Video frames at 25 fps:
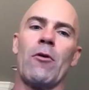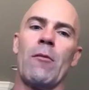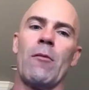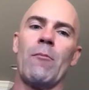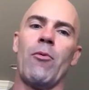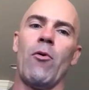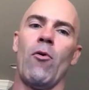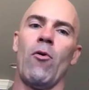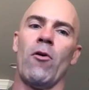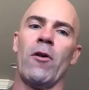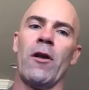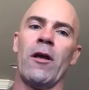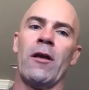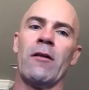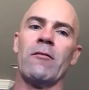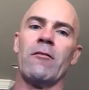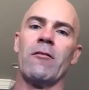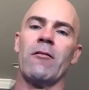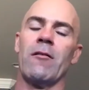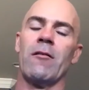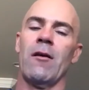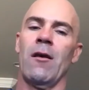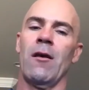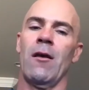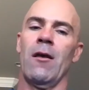important.
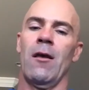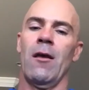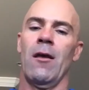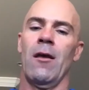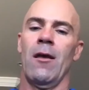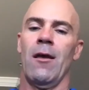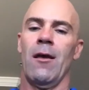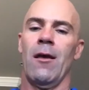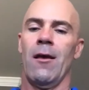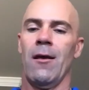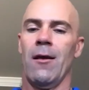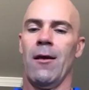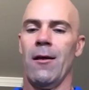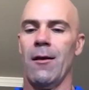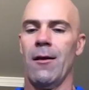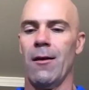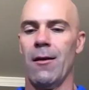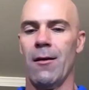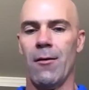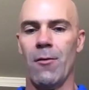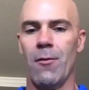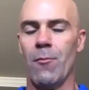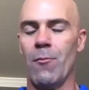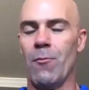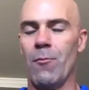
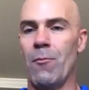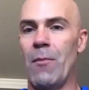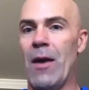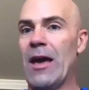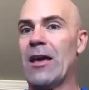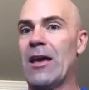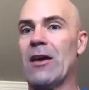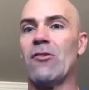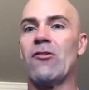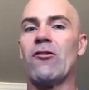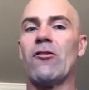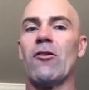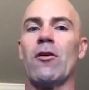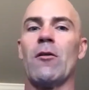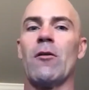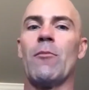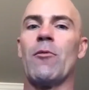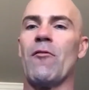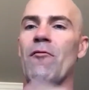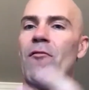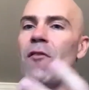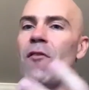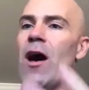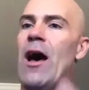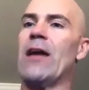Making sure to
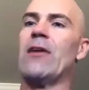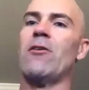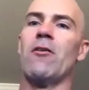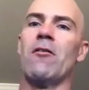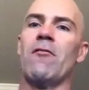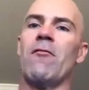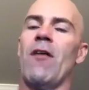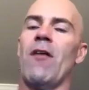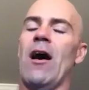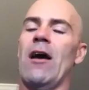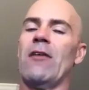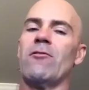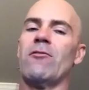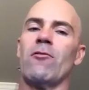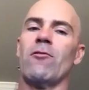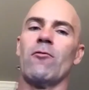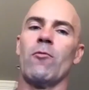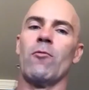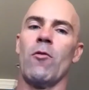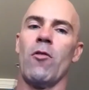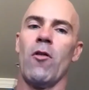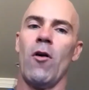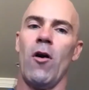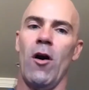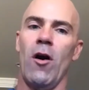provide your advisors
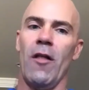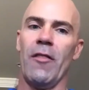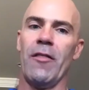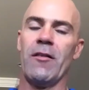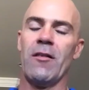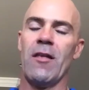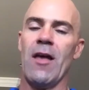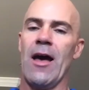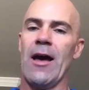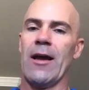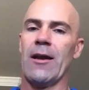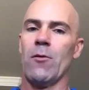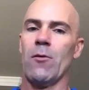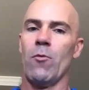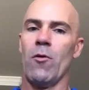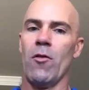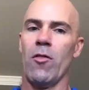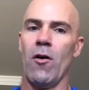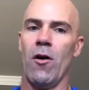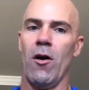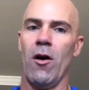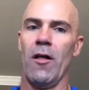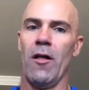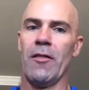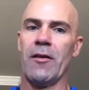with all the data, with
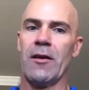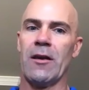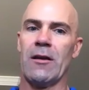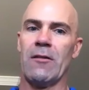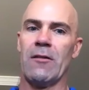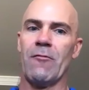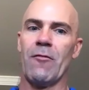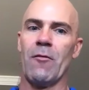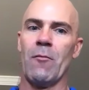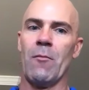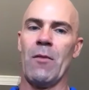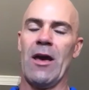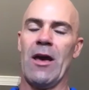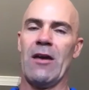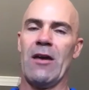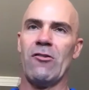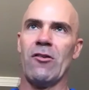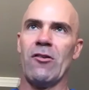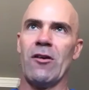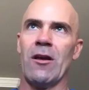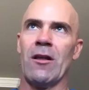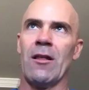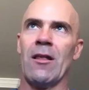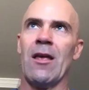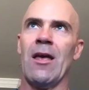all the
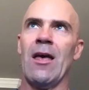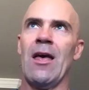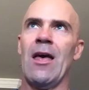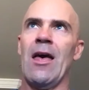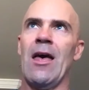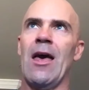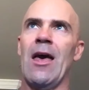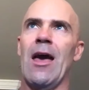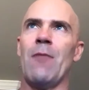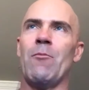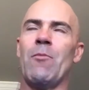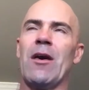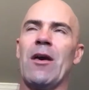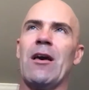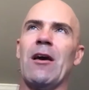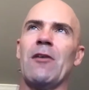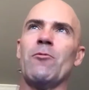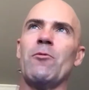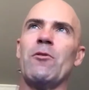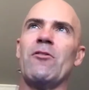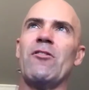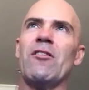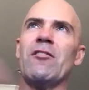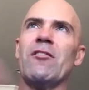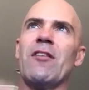information. And because
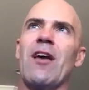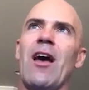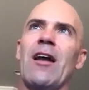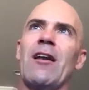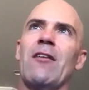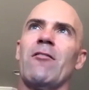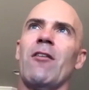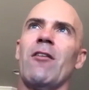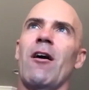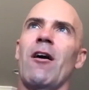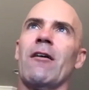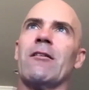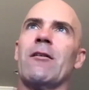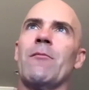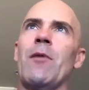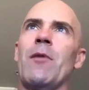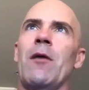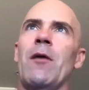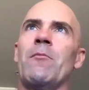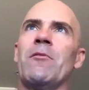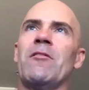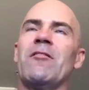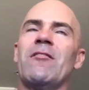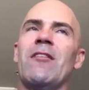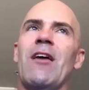we just kind of talked about
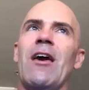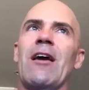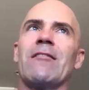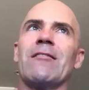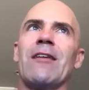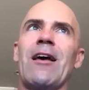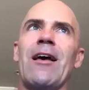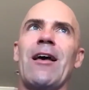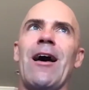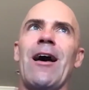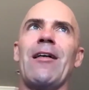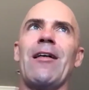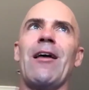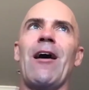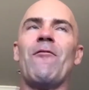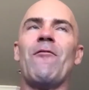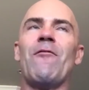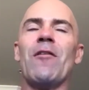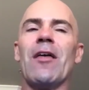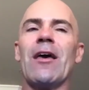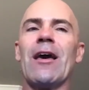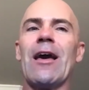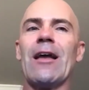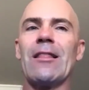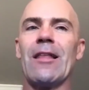mistakes, I feel
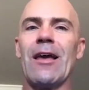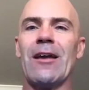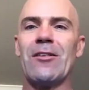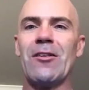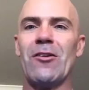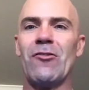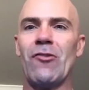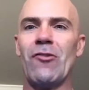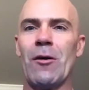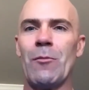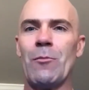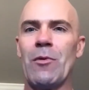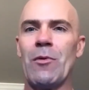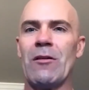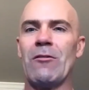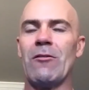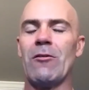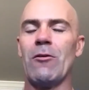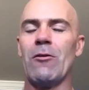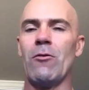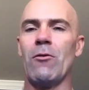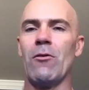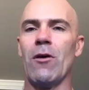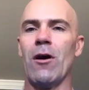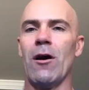like I'd like to jump
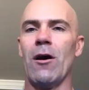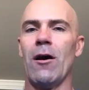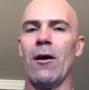into